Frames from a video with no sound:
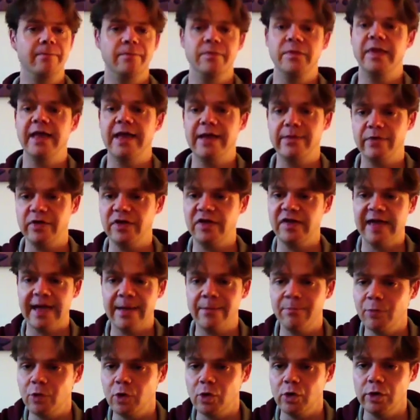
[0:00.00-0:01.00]
David
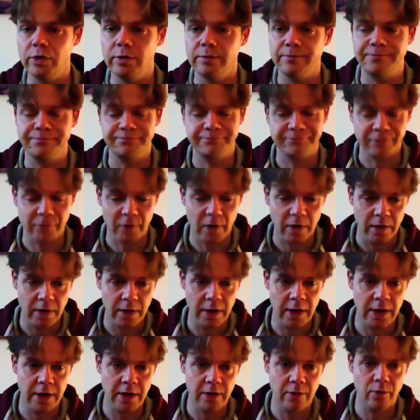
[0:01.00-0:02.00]
Sanborn,
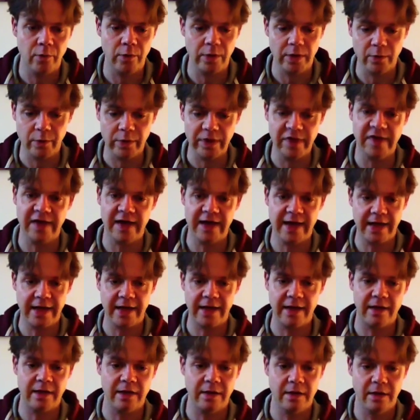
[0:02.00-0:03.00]
you know, we
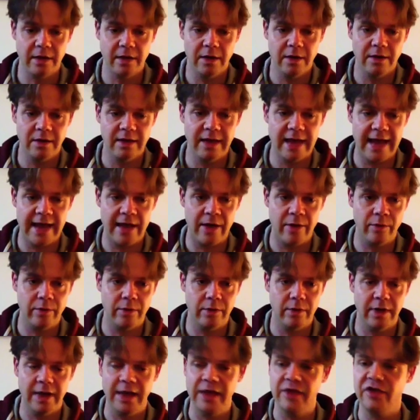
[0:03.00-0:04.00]
take
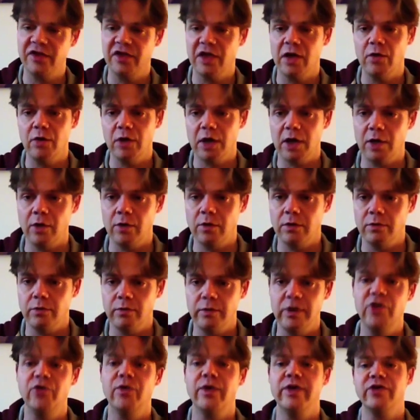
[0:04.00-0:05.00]
down his solo,
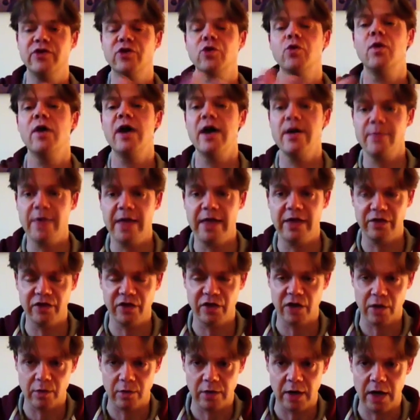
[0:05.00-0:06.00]
we transcribe his
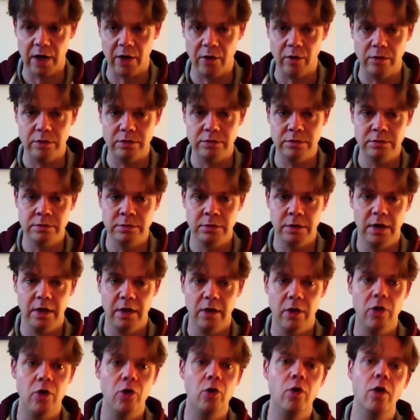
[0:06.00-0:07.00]
solo,
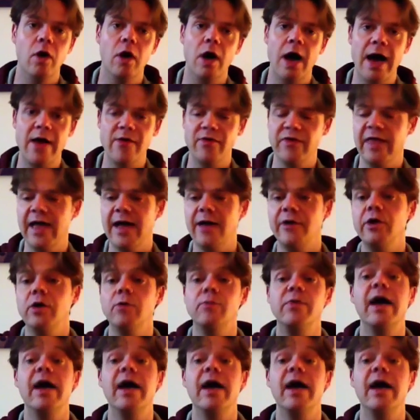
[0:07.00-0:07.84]
or either that, not